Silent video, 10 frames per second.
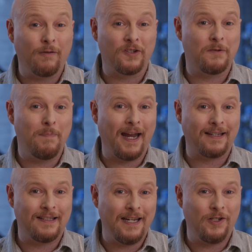I
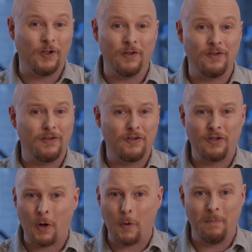respect teachers
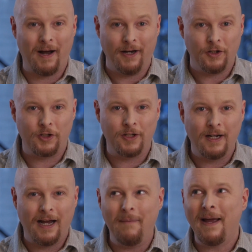so much.
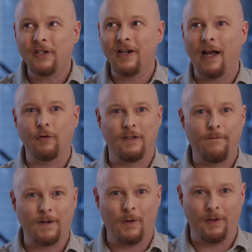Imagine how
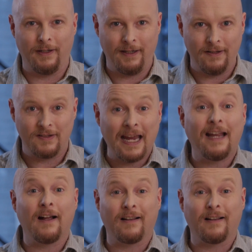difficult it is. Take a